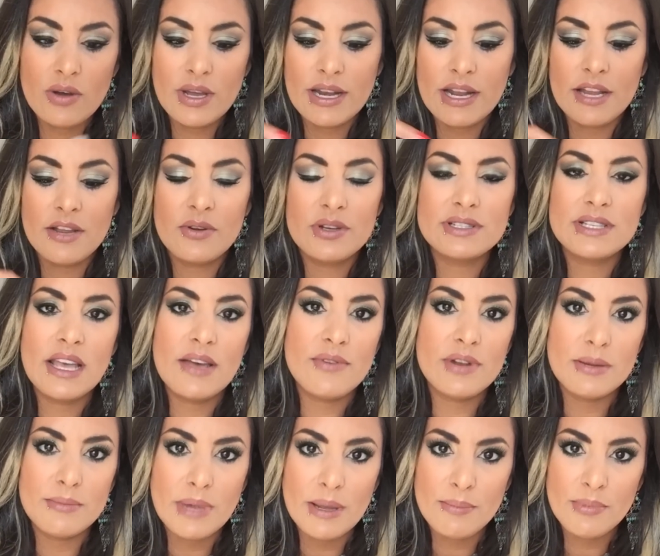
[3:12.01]
and I always have it
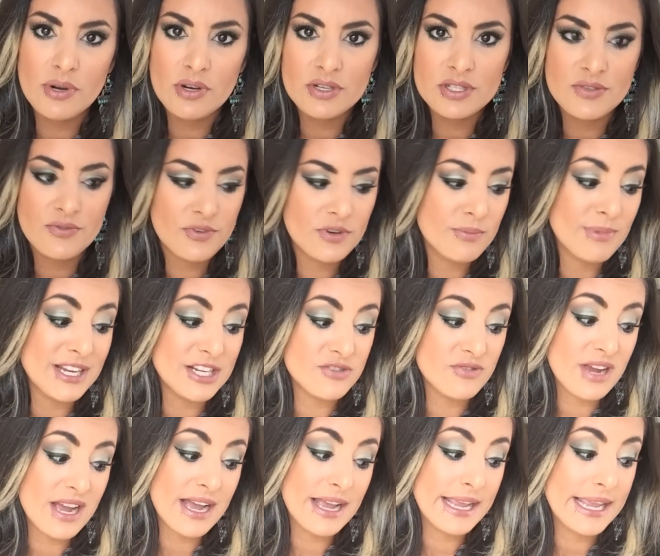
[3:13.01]
in my purse for my
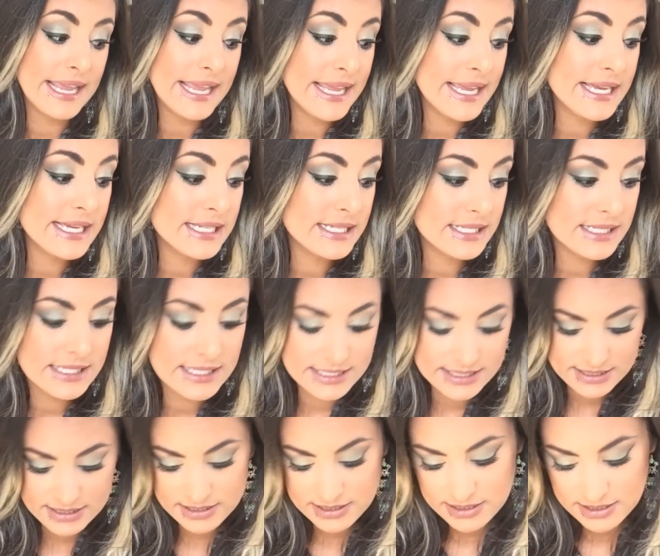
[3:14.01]
dry
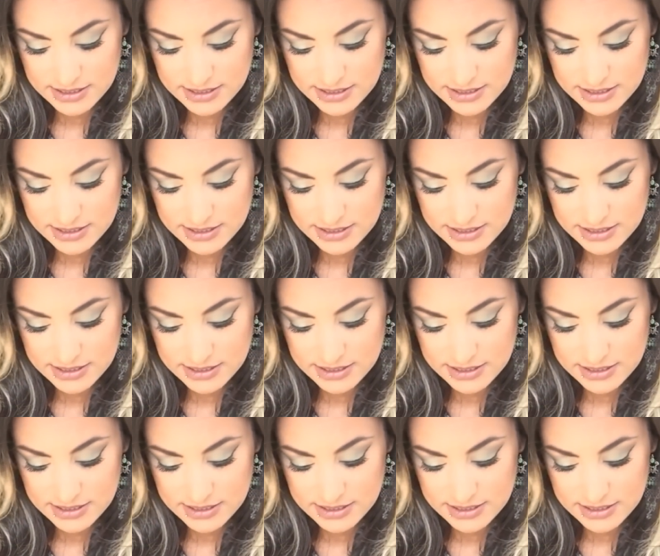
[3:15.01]
hands.